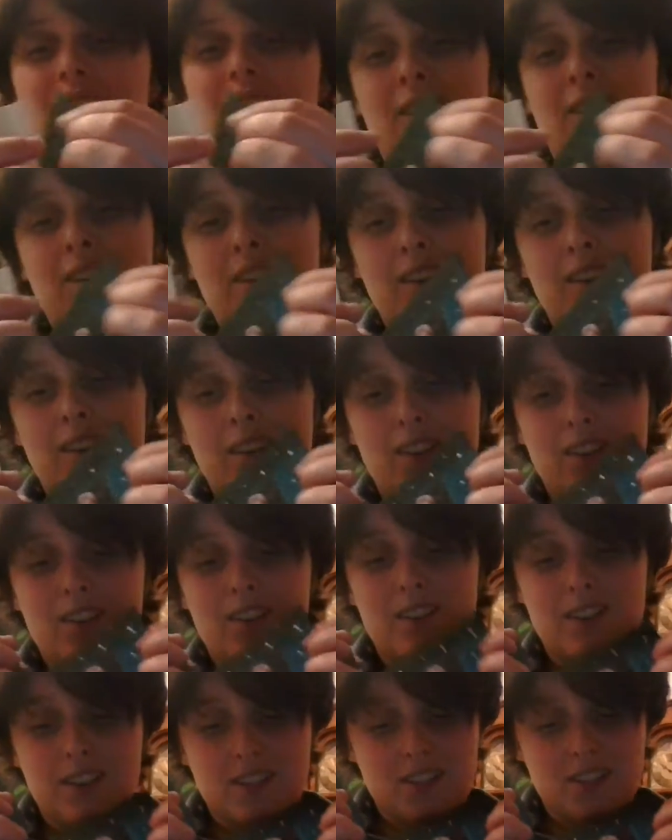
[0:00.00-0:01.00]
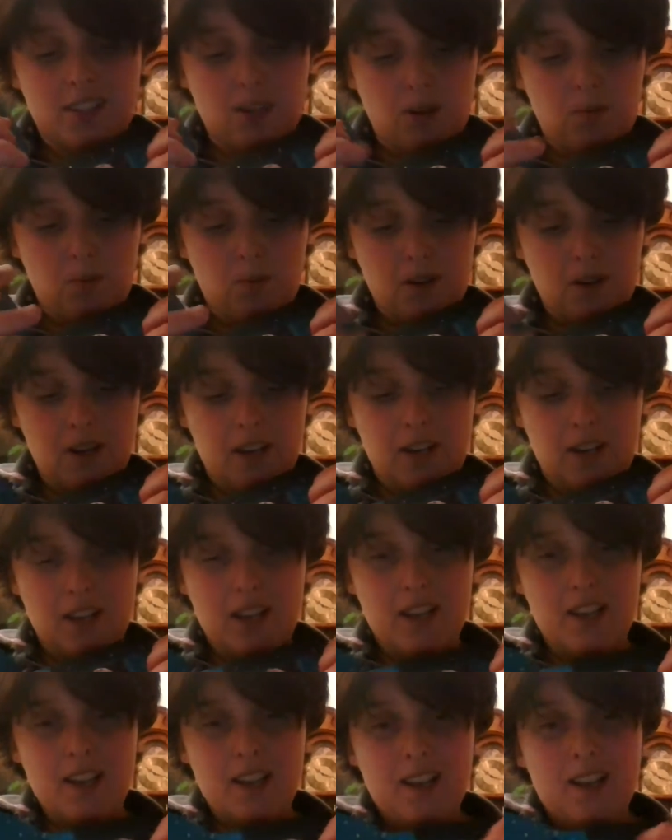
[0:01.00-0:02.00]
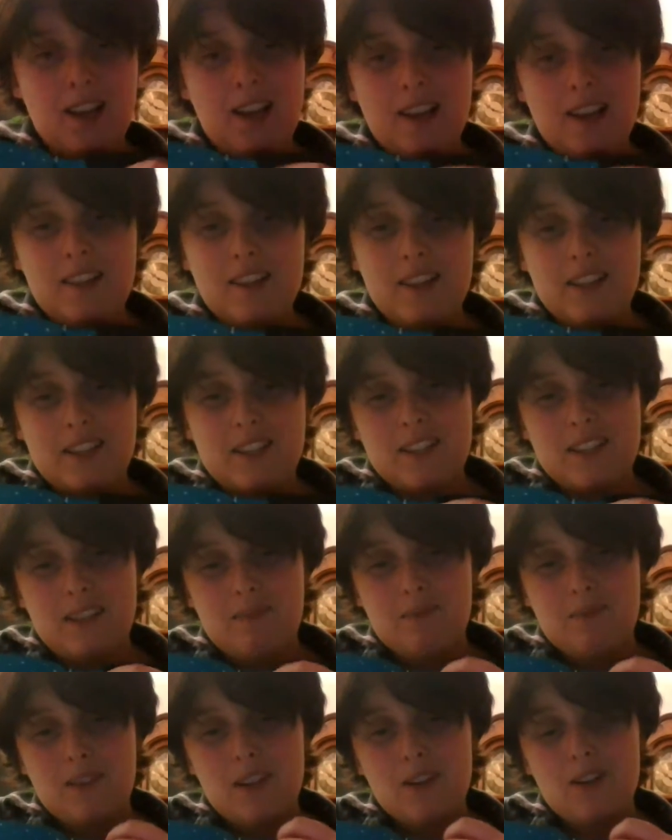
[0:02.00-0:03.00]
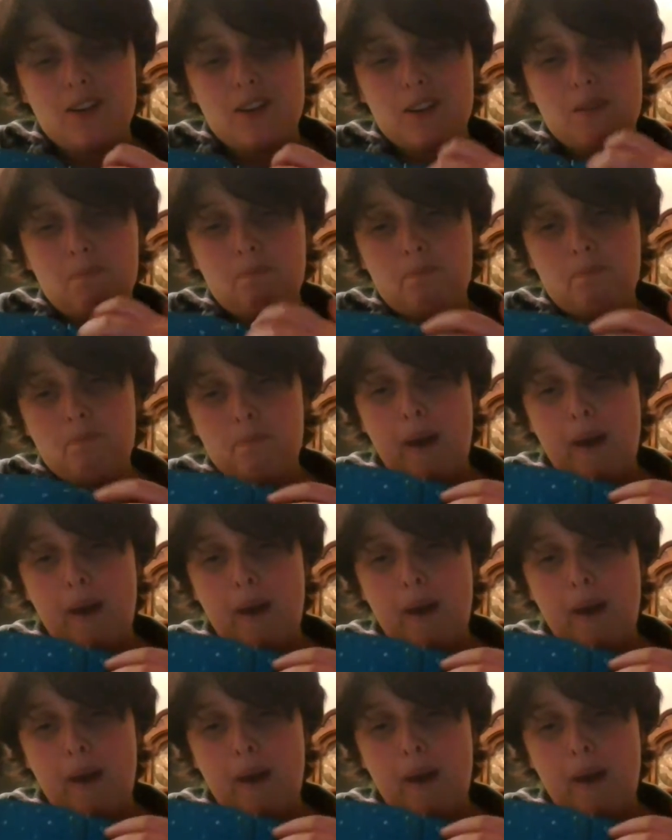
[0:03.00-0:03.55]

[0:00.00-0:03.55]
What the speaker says: Oh, it's so pretty. And then the same thing on the